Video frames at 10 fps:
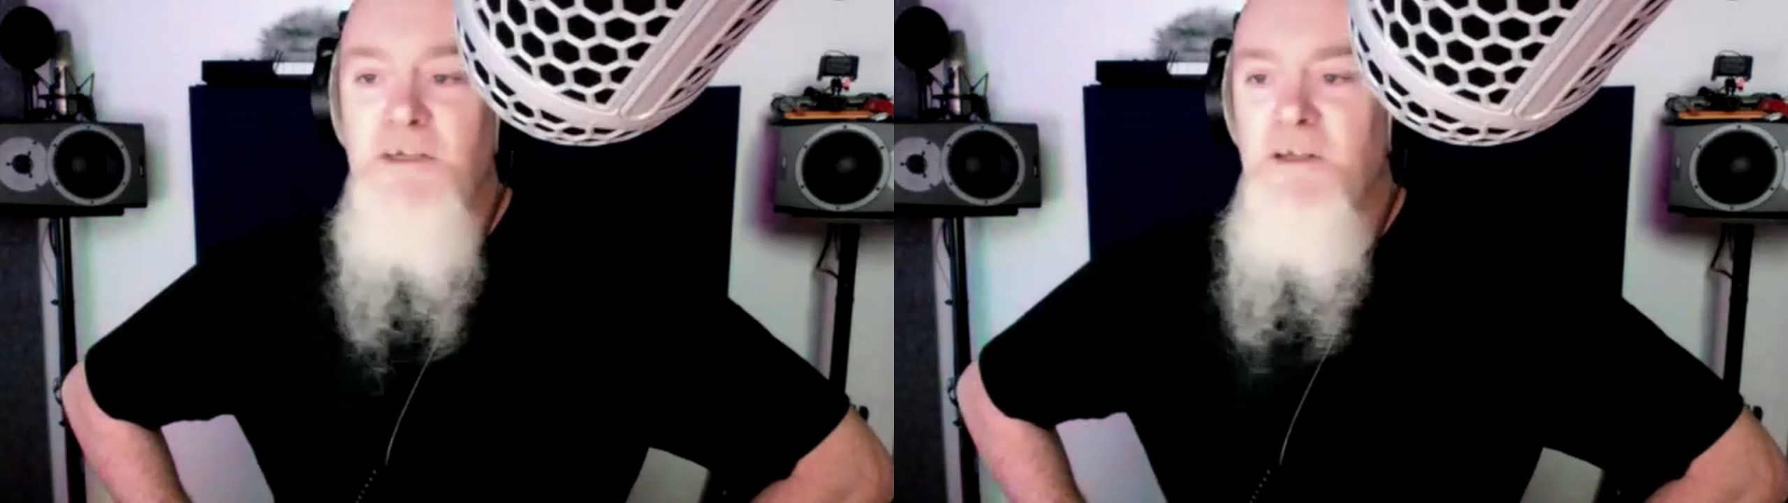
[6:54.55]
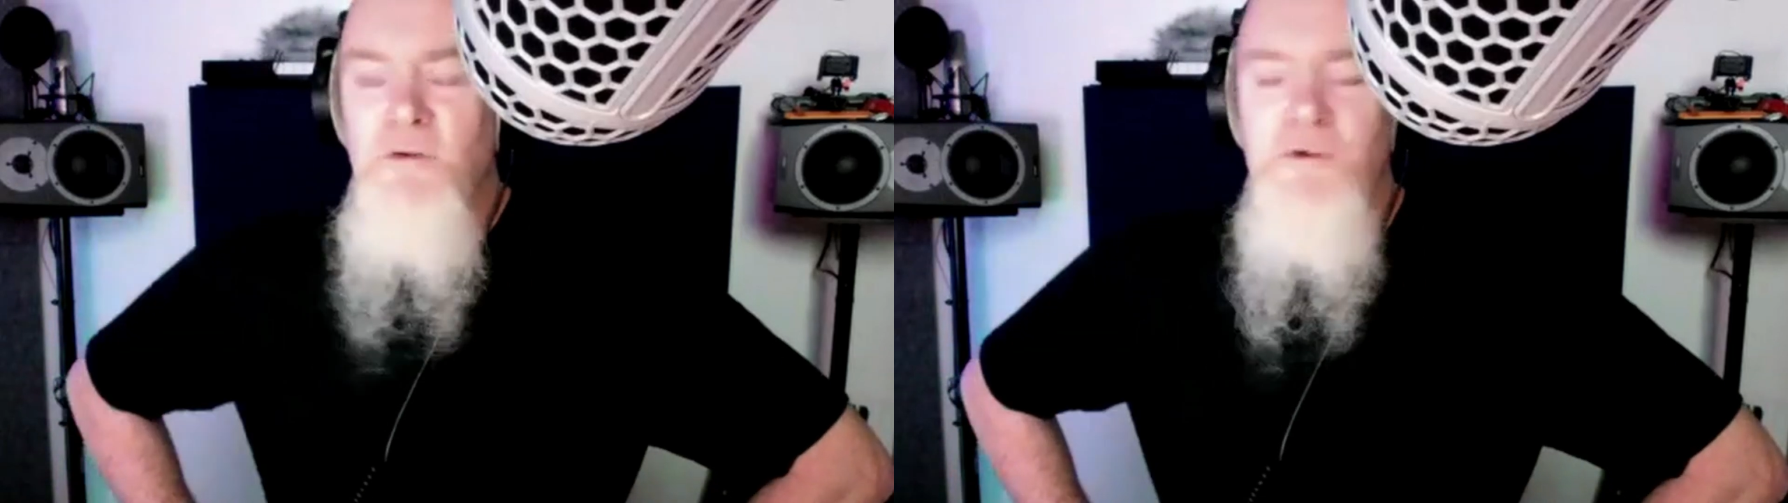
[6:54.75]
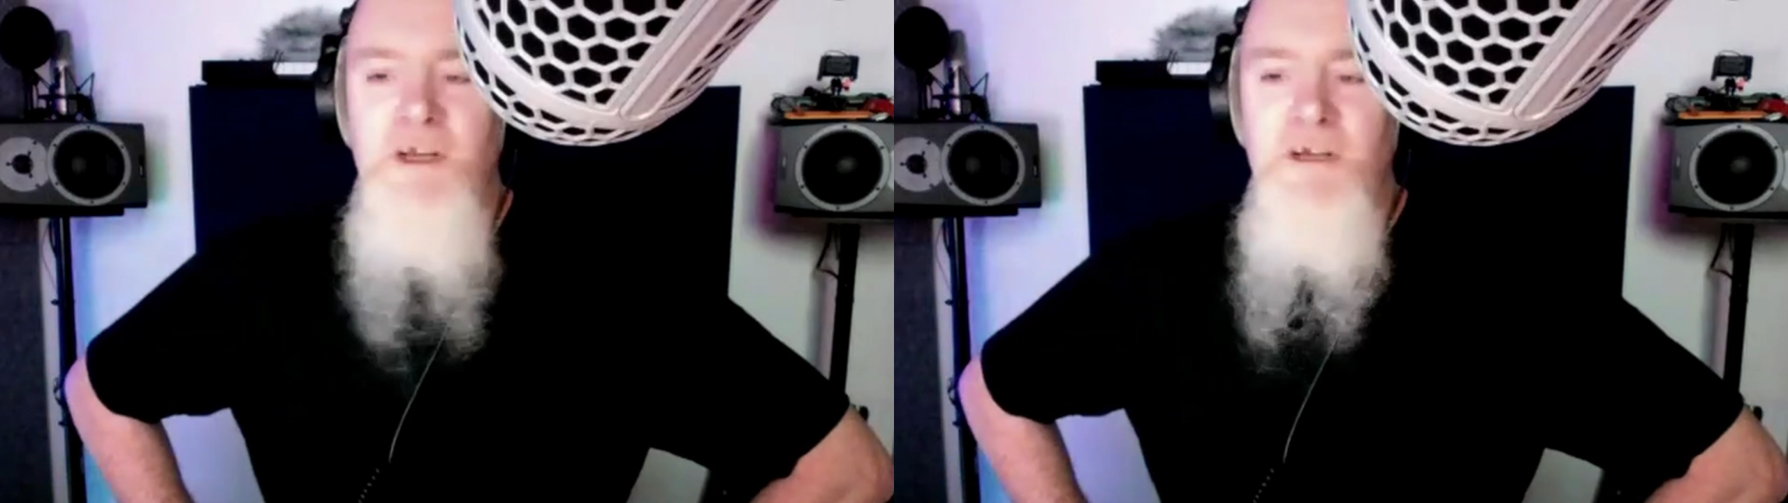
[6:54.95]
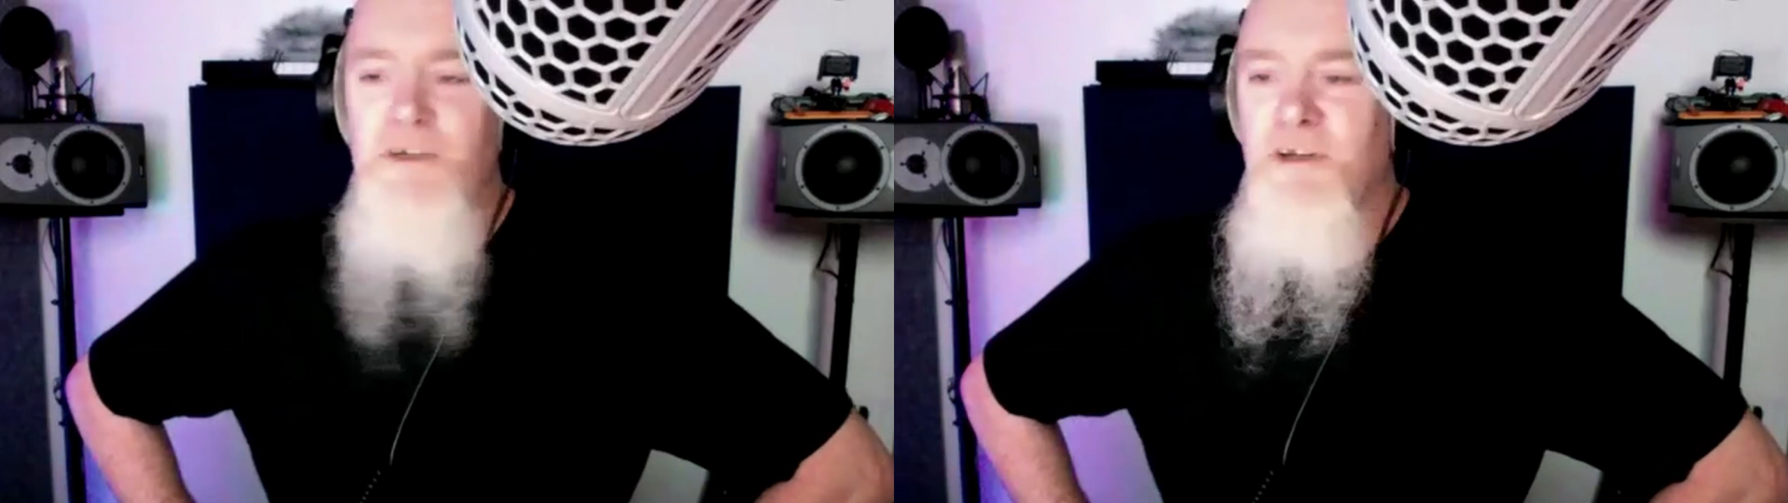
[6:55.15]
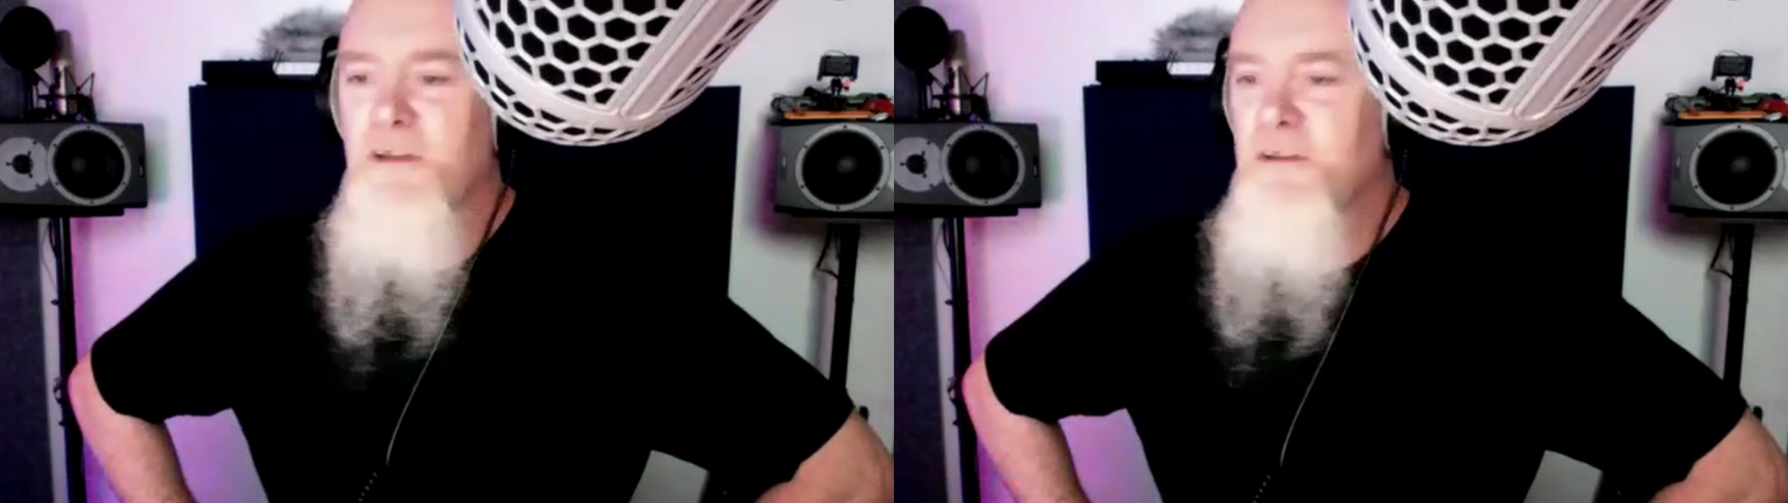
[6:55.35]
In those days,
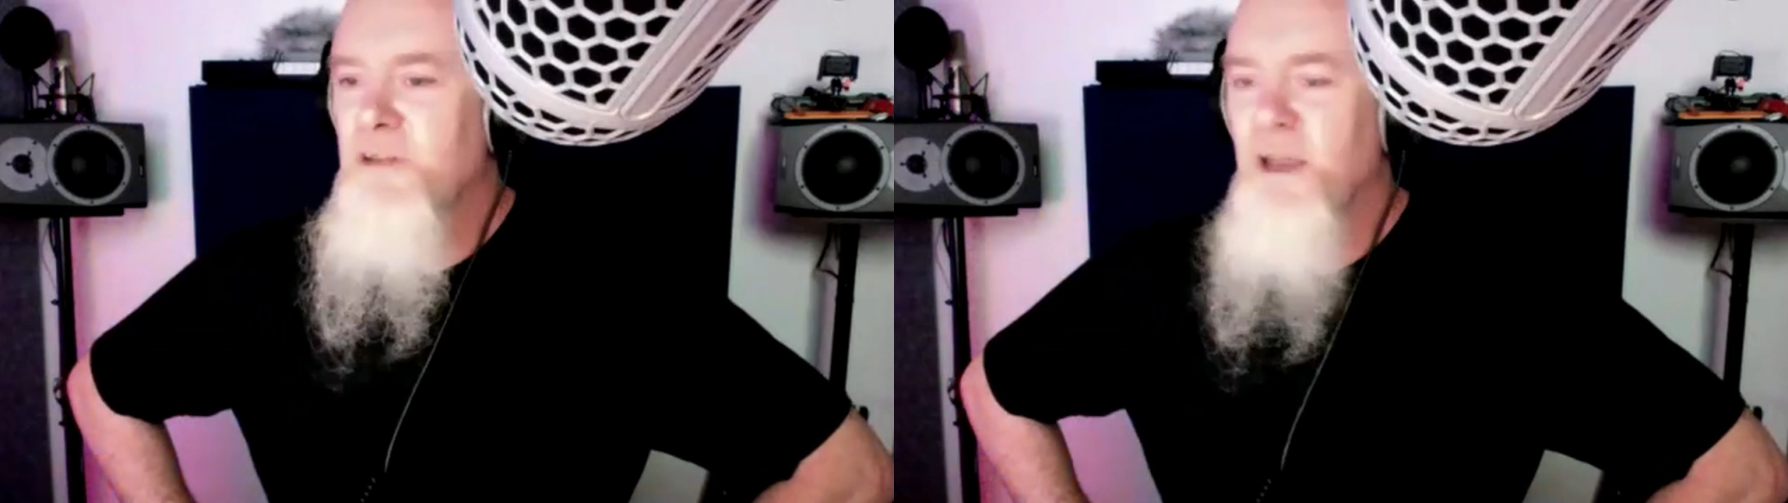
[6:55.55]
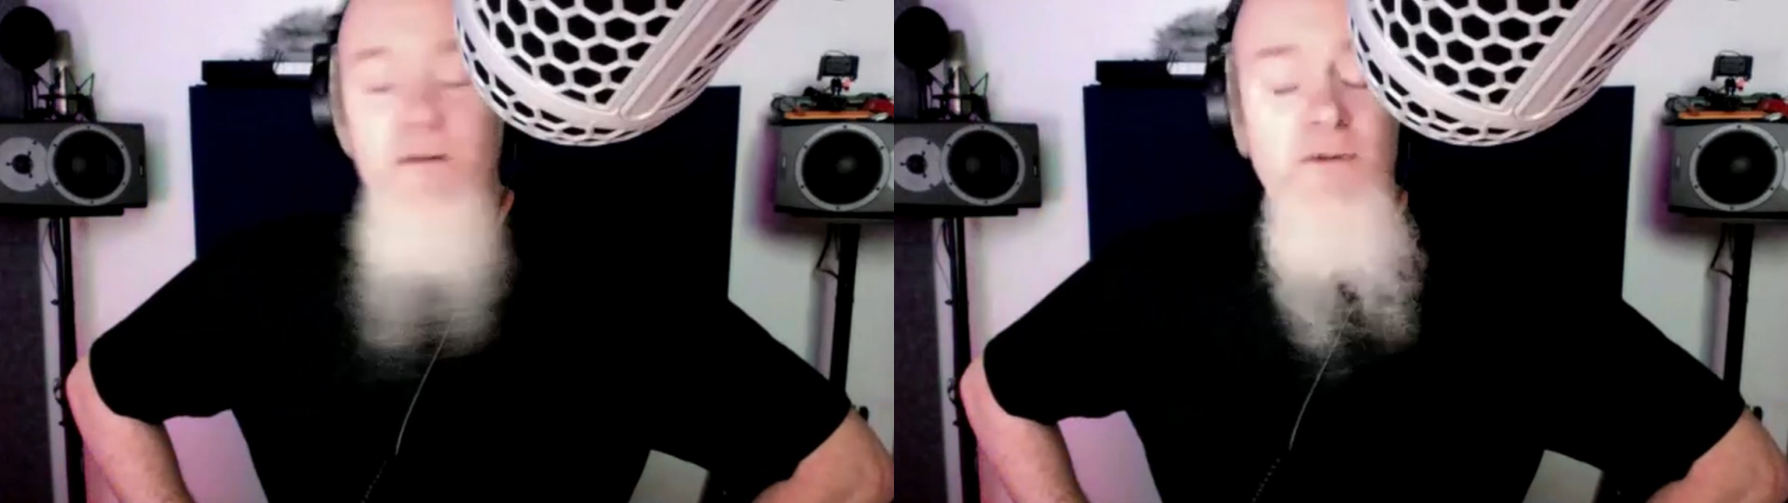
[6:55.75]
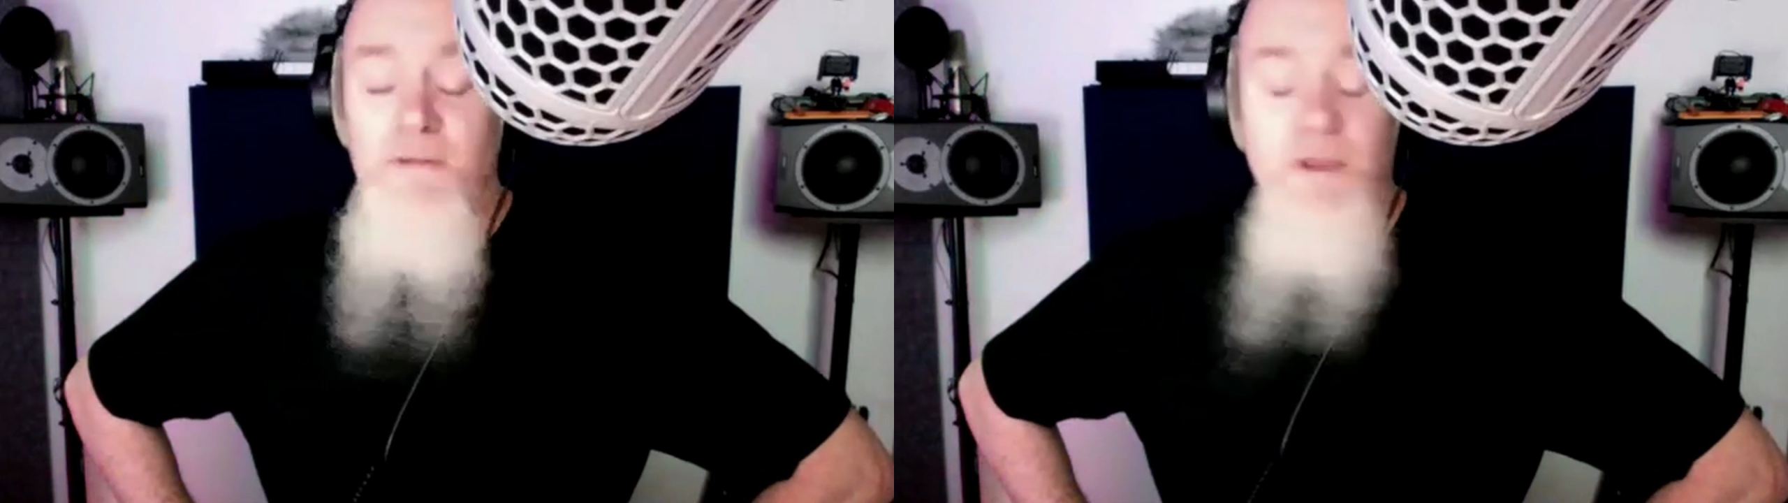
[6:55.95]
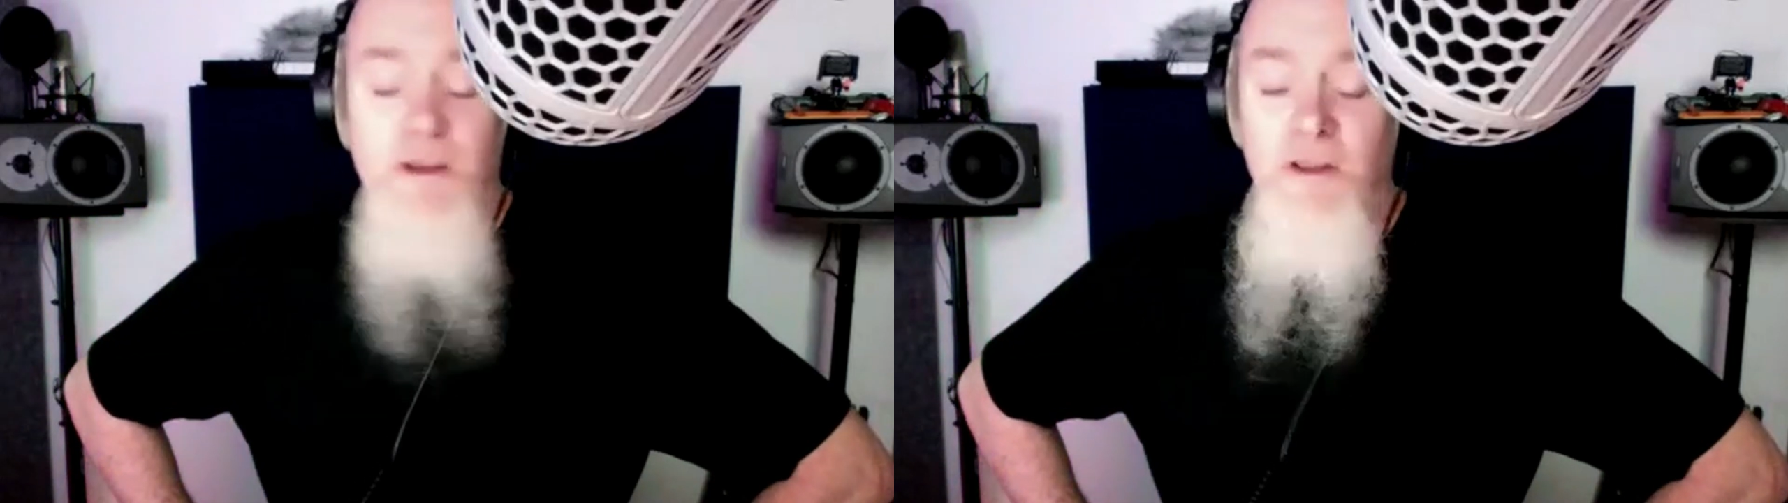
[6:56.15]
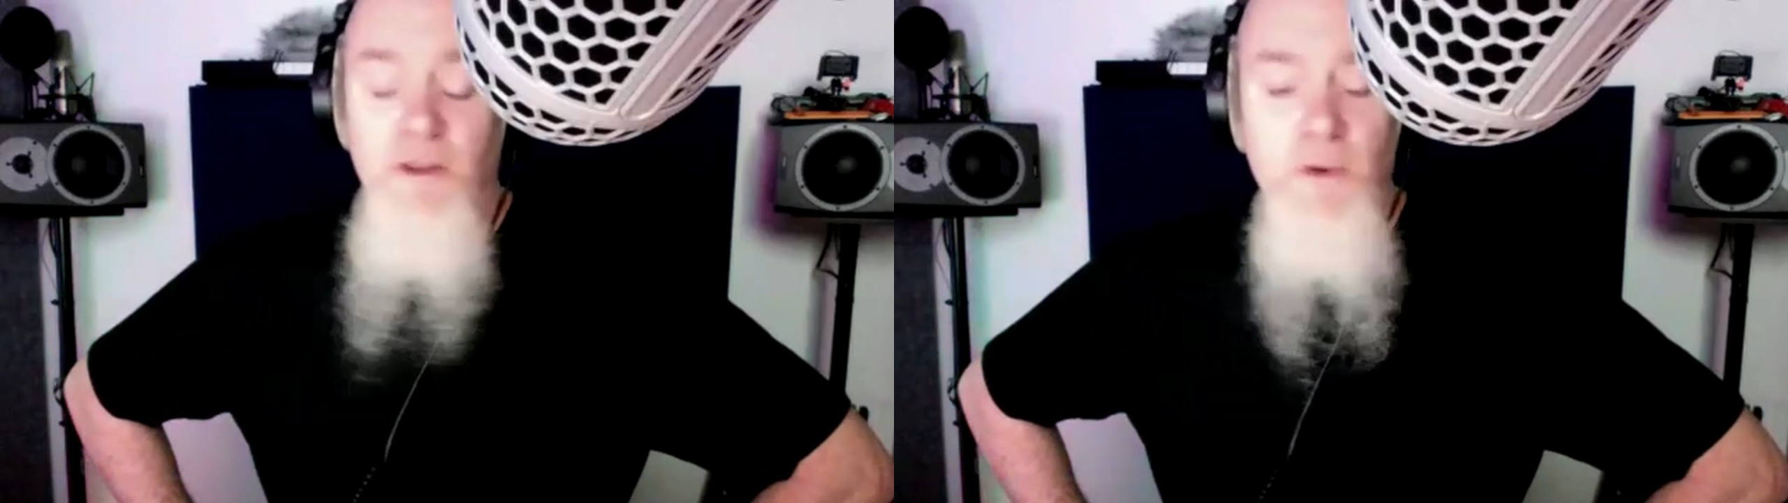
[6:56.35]
I don't think you
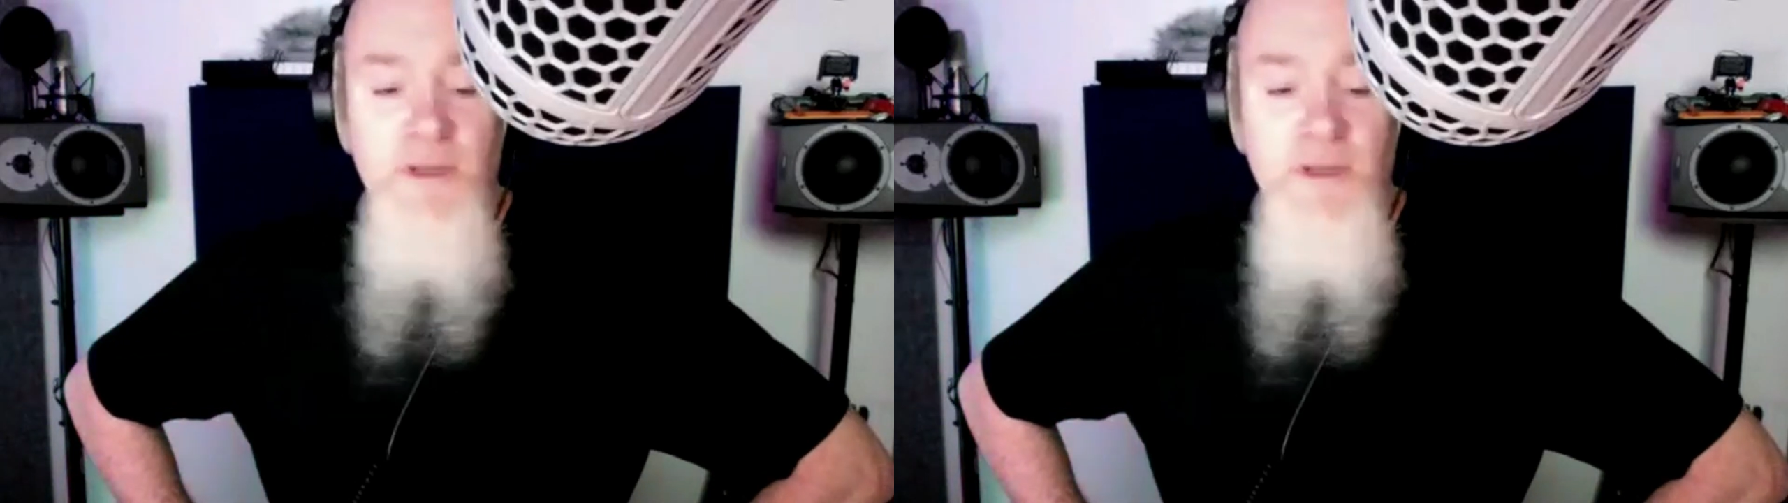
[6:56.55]
could do it.